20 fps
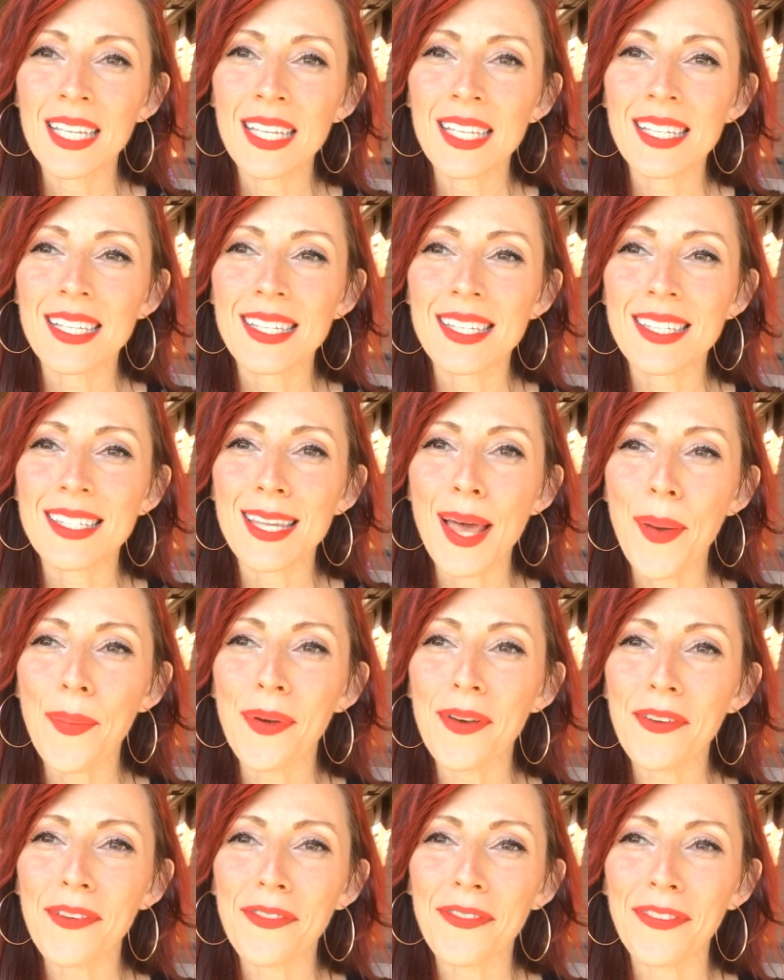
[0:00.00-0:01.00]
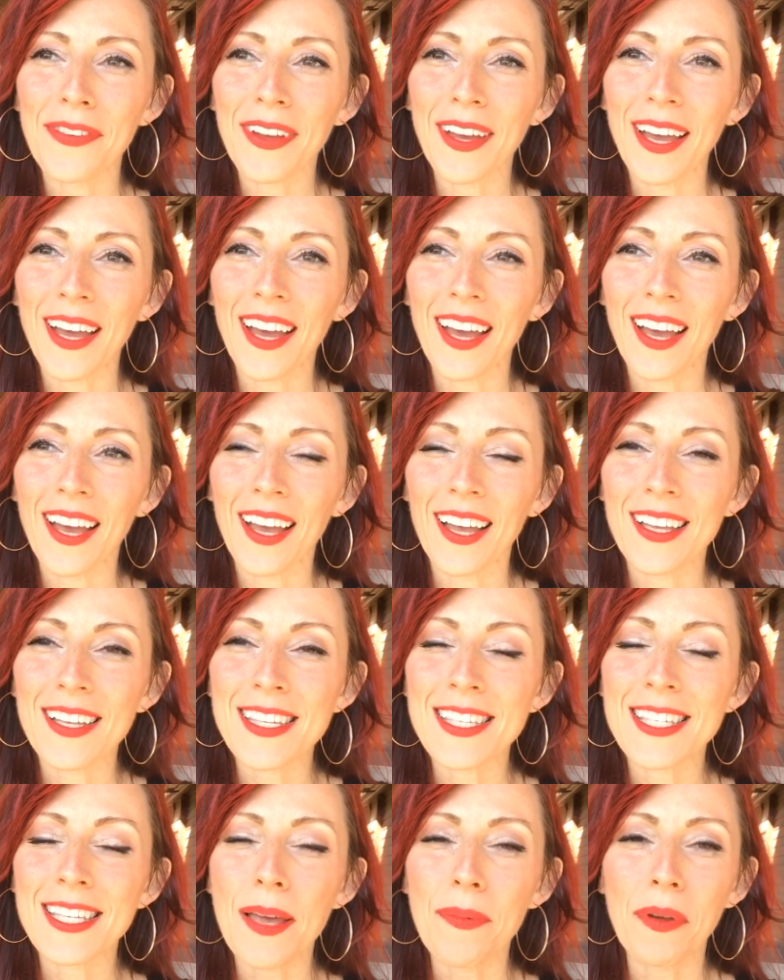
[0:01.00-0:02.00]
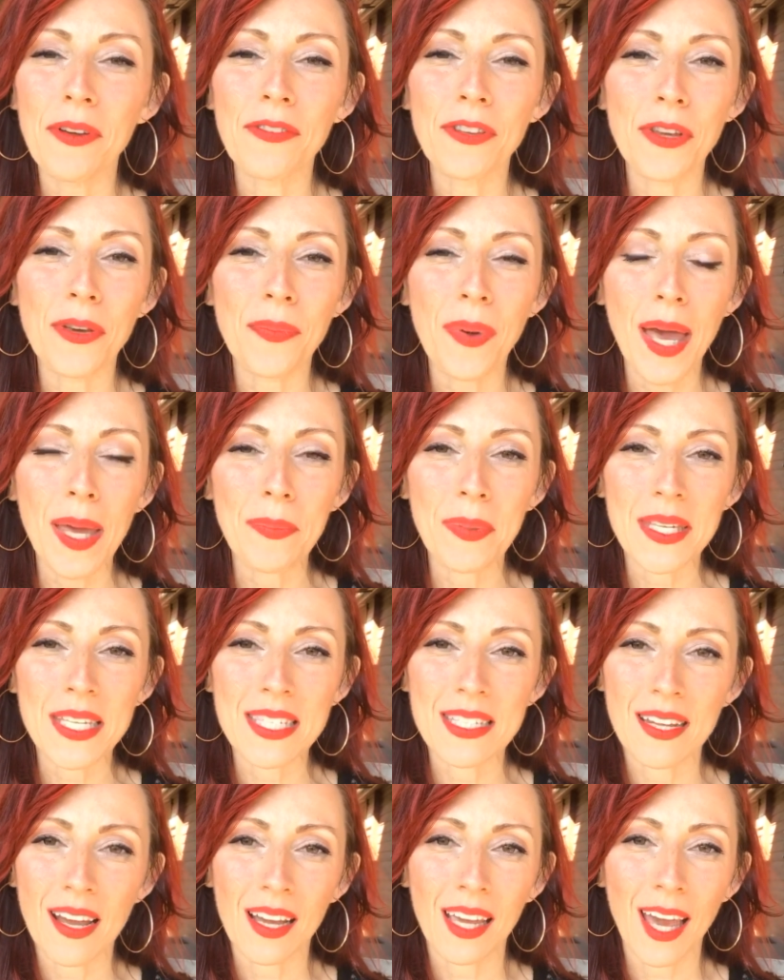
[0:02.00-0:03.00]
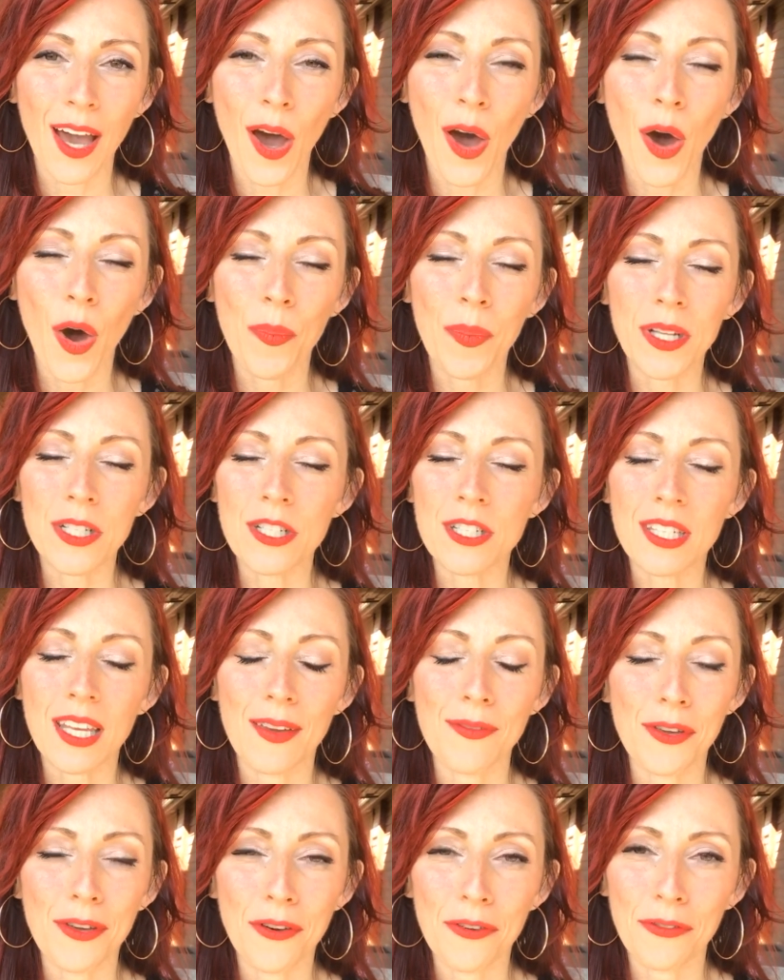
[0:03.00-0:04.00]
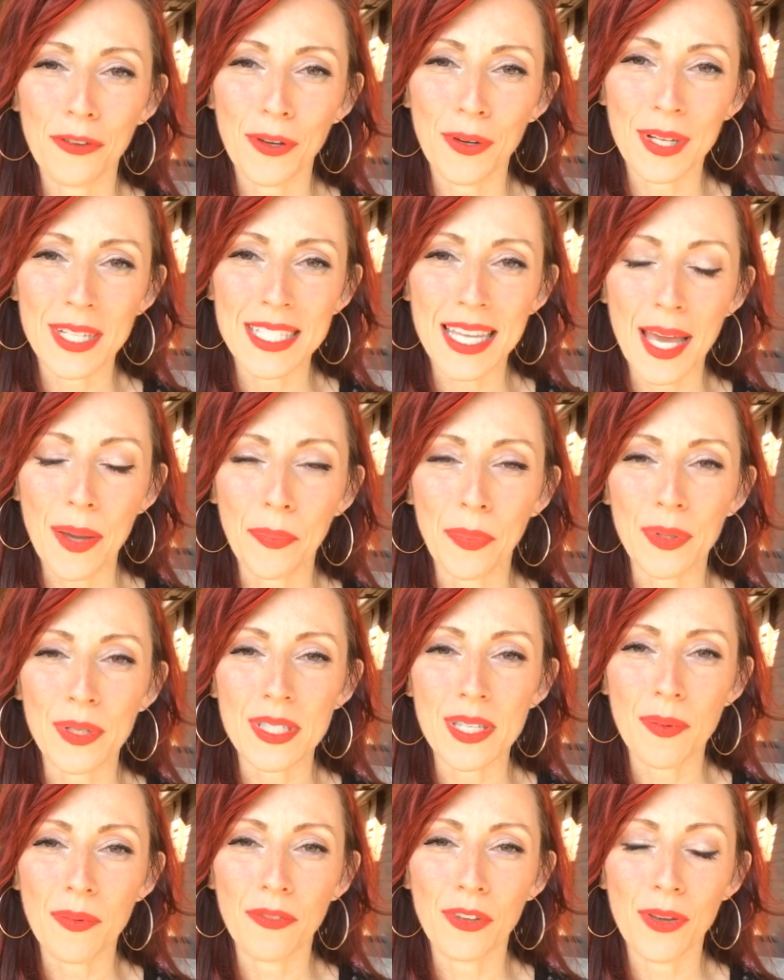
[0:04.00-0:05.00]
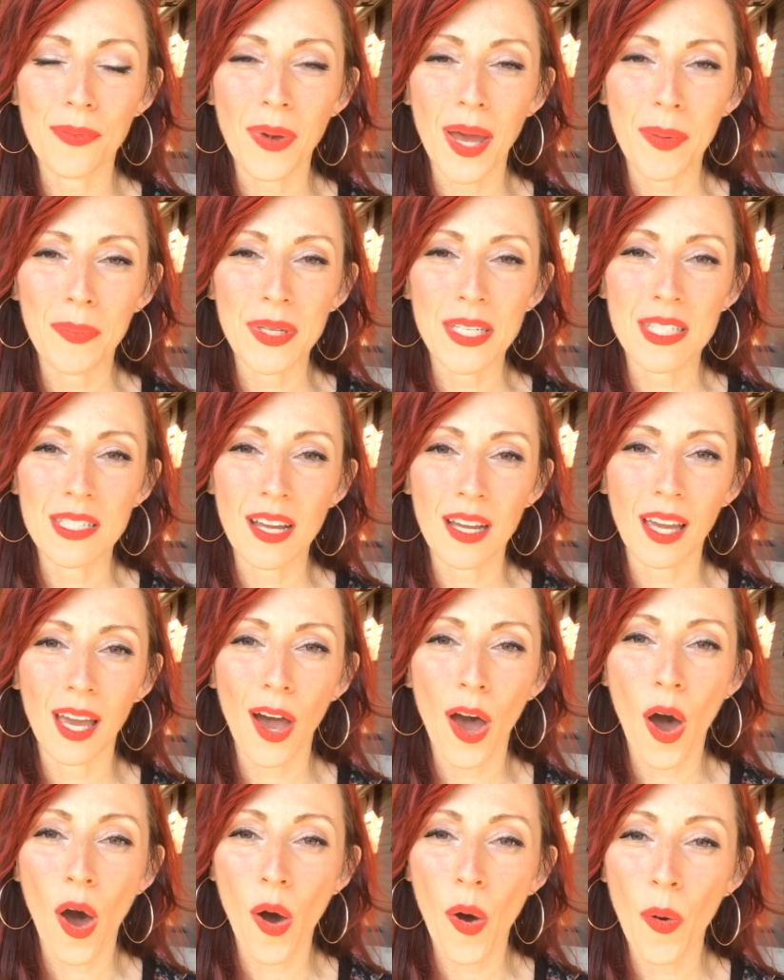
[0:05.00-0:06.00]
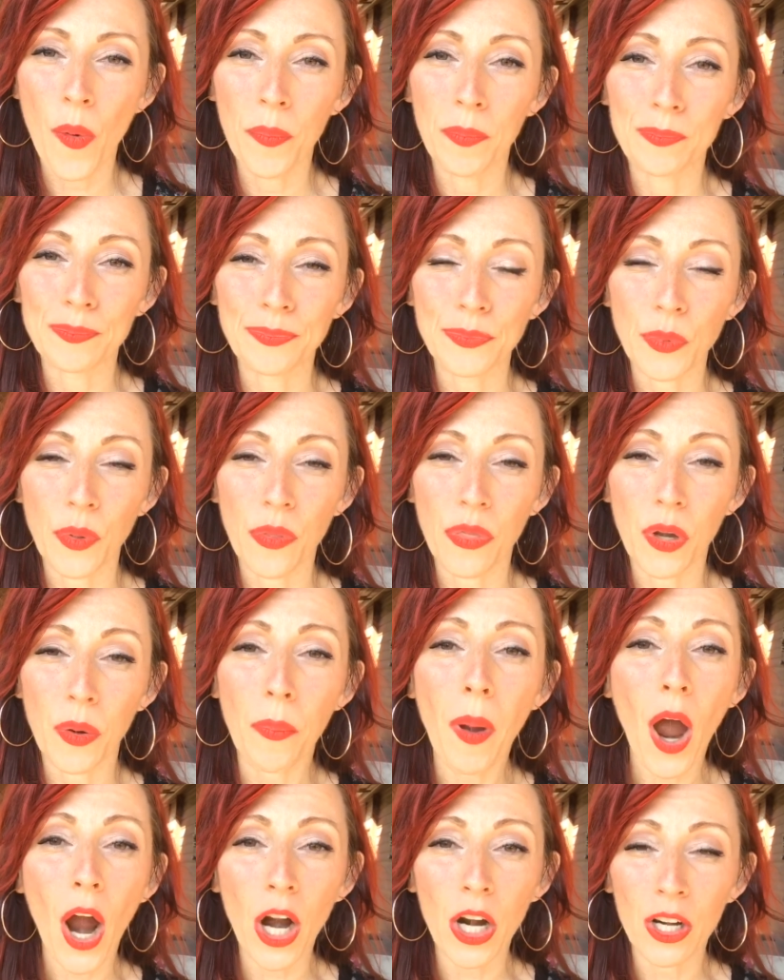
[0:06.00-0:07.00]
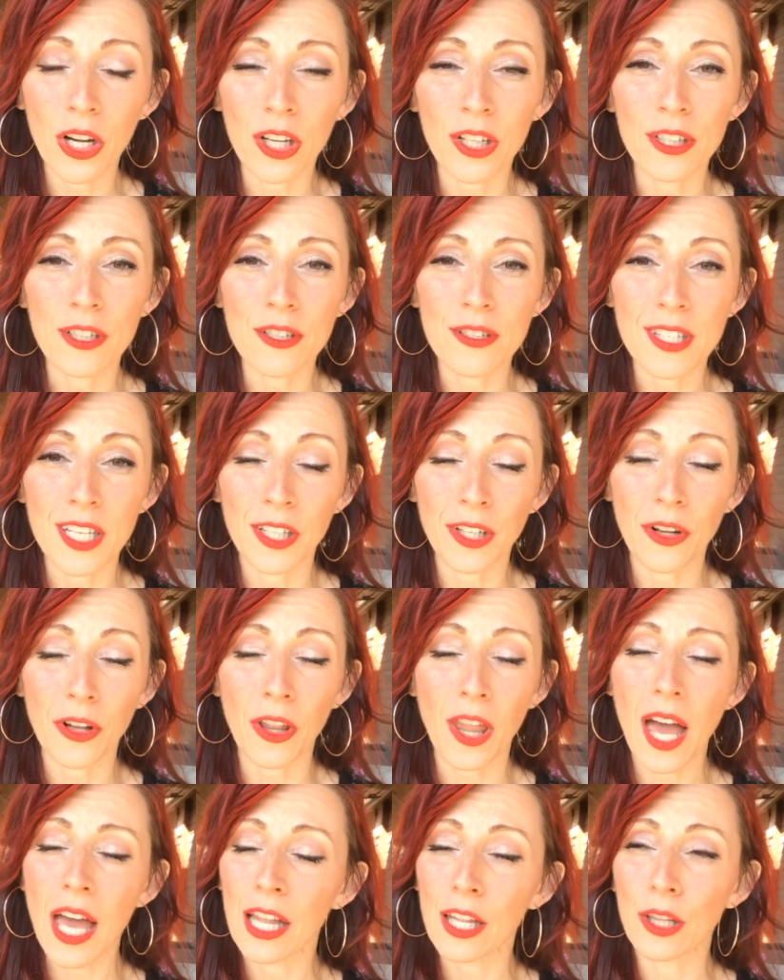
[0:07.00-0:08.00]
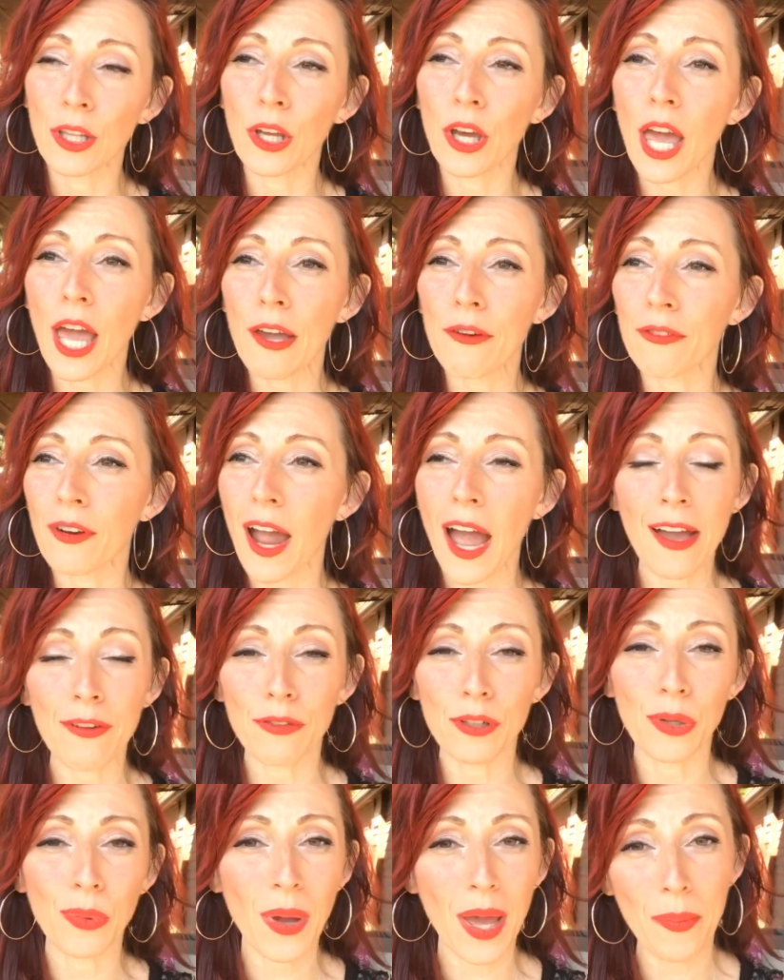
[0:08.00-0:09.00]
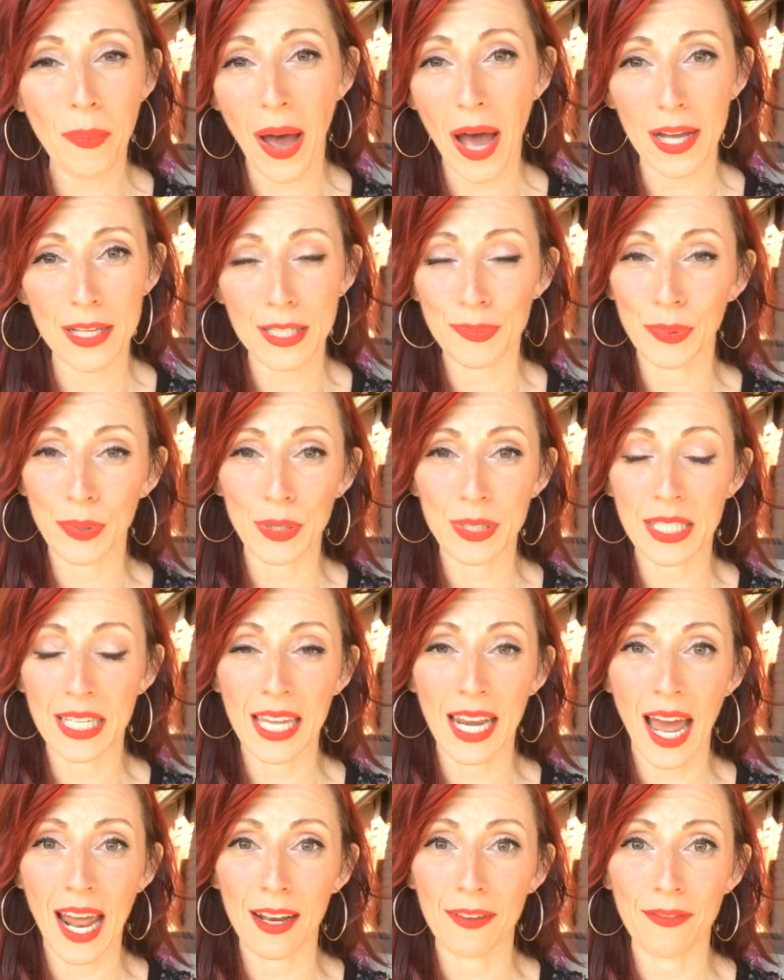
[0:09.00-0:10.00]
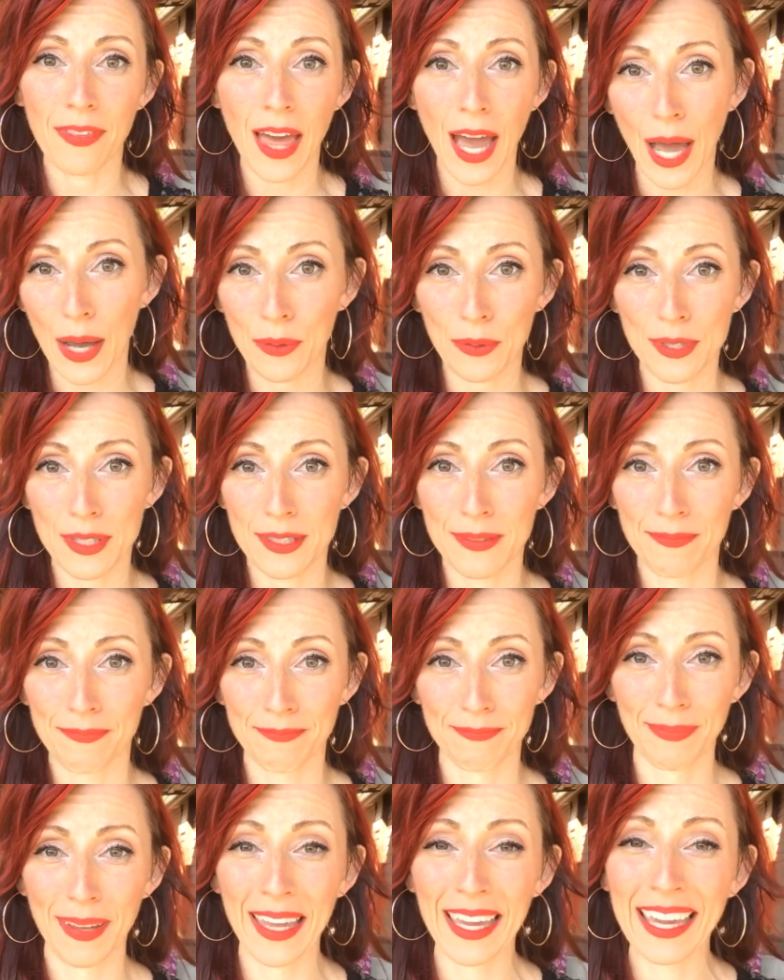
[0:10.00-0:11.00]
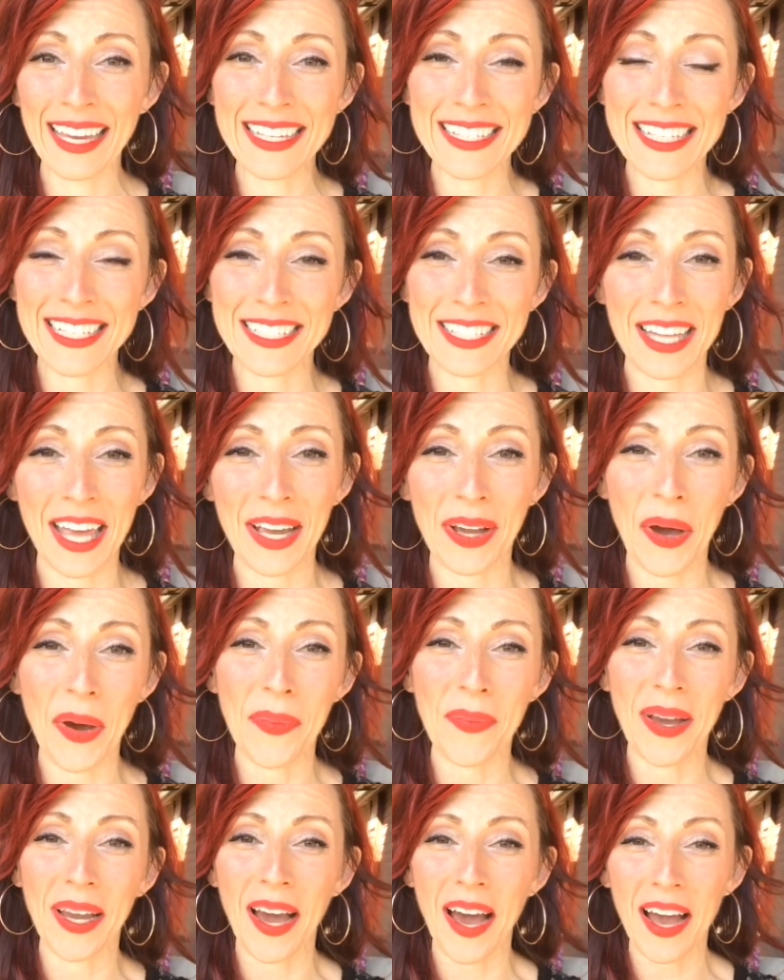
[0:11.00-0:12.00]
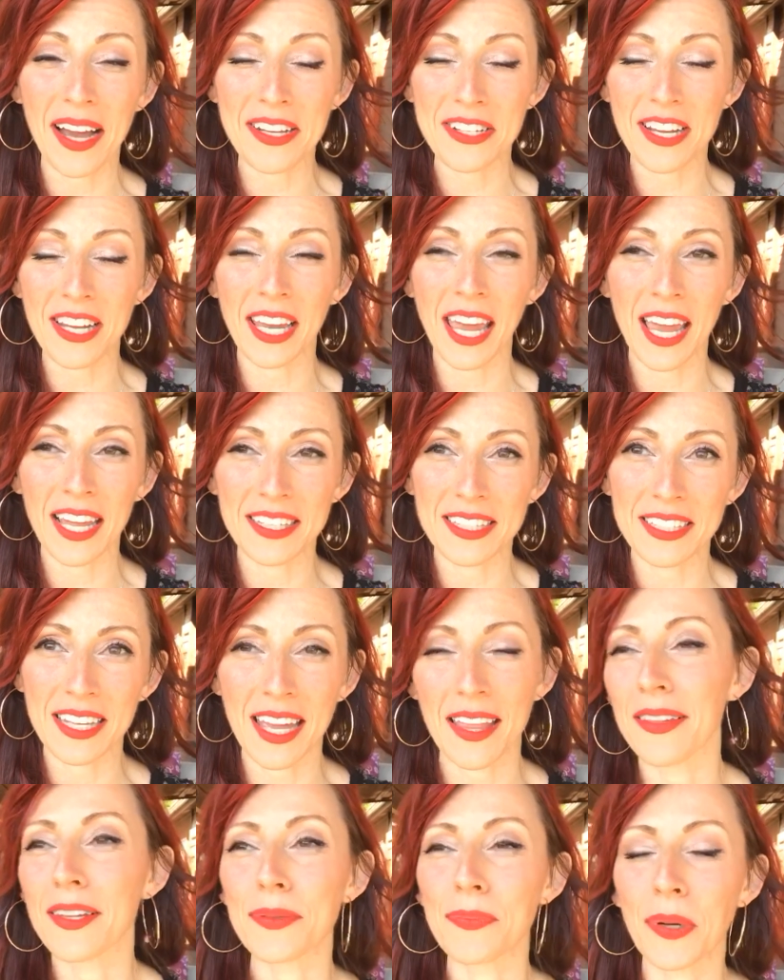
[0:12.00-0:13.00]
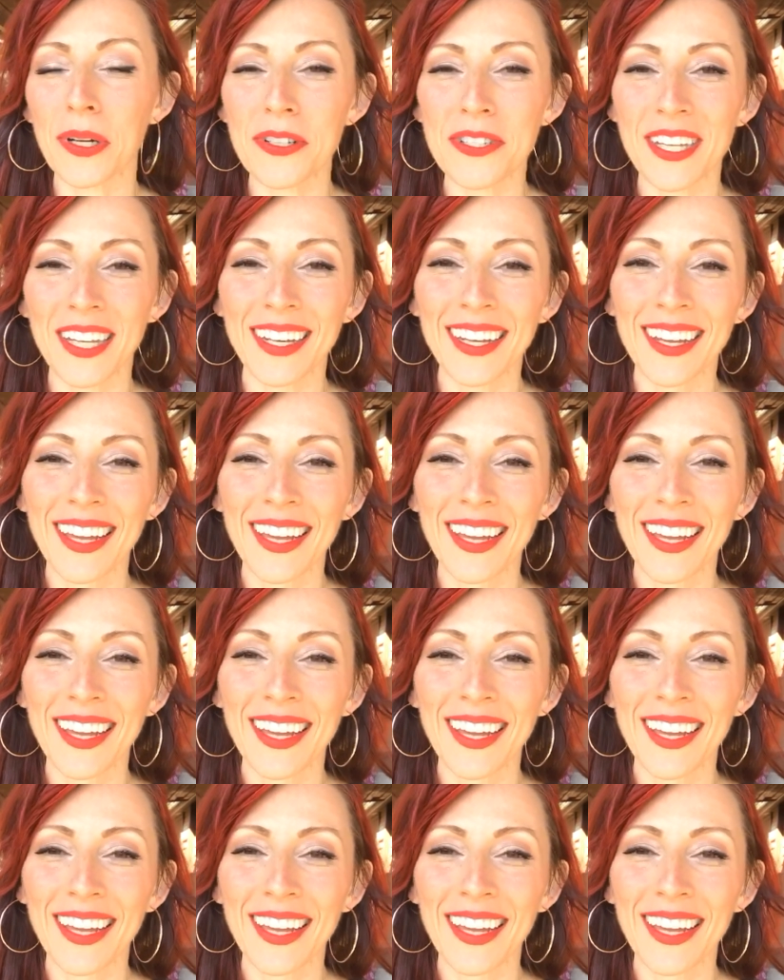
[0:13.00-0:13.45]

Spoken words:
Some of you might be stuck at home. I'll just give you a few examples. Some of you might be stuck at home with your partners and you're like looking for every way possible to get out of the house because it's like, oh my gosh, I can't stand this person.